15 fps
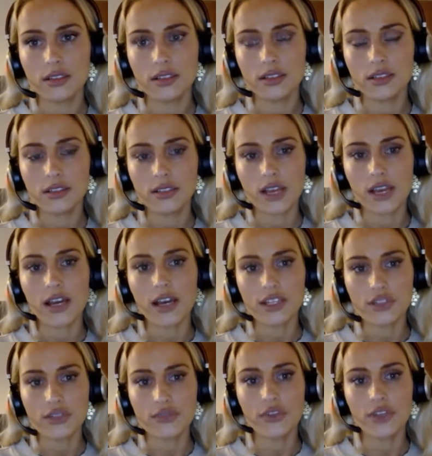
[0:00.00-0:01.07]
Yeah, I
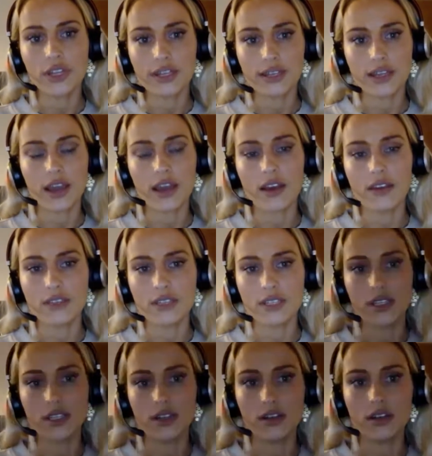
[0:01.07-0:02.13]
do feel like I have
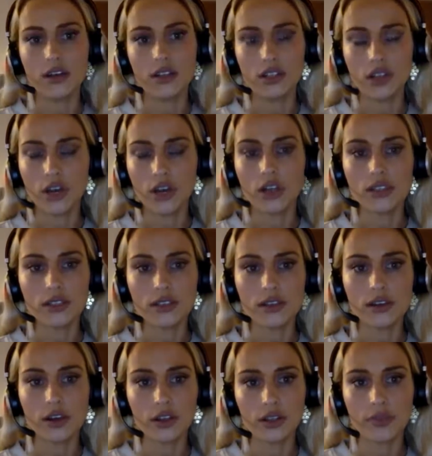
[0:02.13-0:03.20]
seen a lot
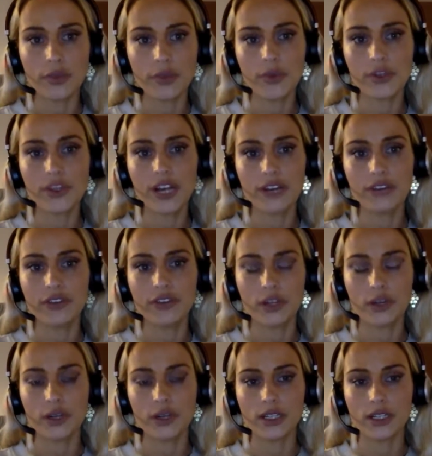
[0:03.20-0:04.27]
on the people that I follow
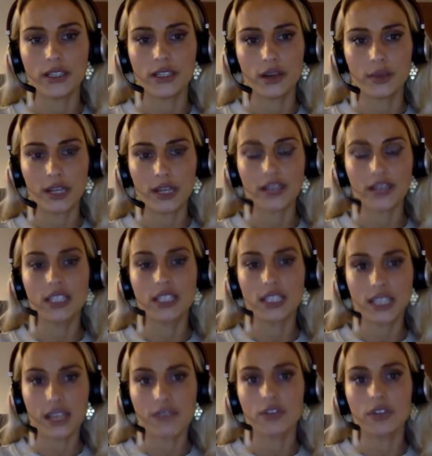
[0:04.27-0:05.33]
on Instagram,
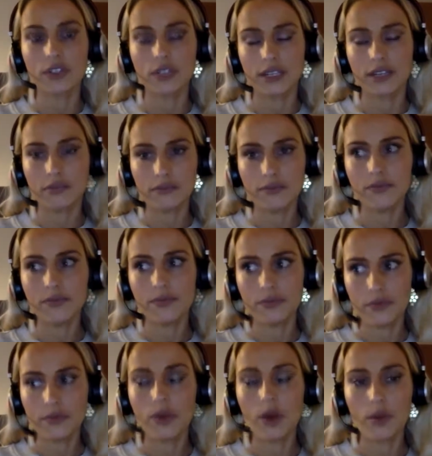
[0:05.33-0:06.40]
like
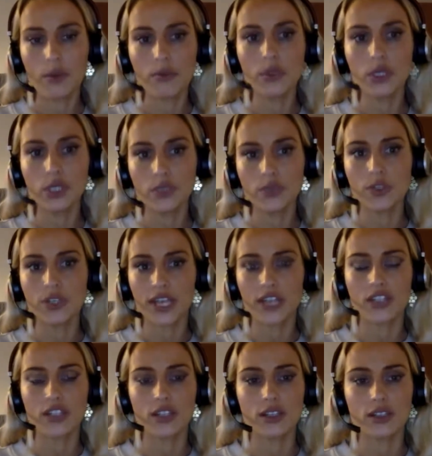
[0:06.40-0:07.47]
multiple
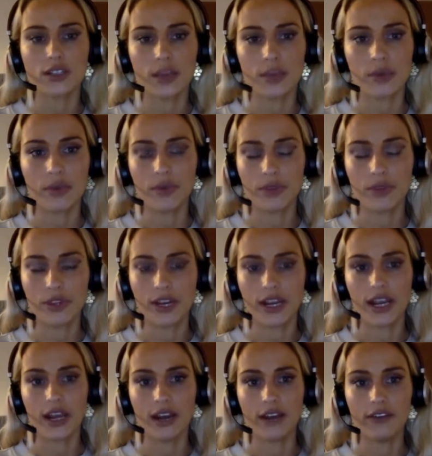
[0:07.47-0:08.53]
occasions that people that I
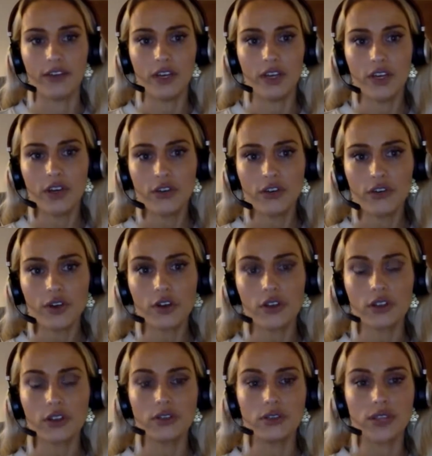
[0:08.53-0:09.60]
have
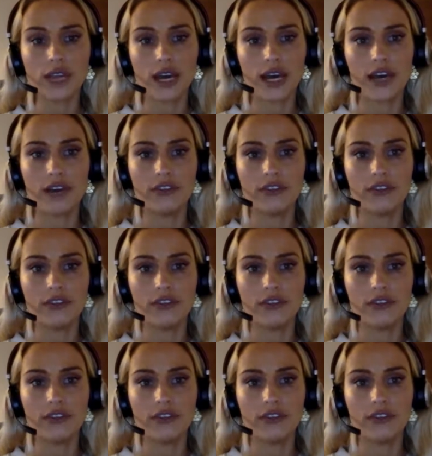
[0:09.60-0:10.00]
followed have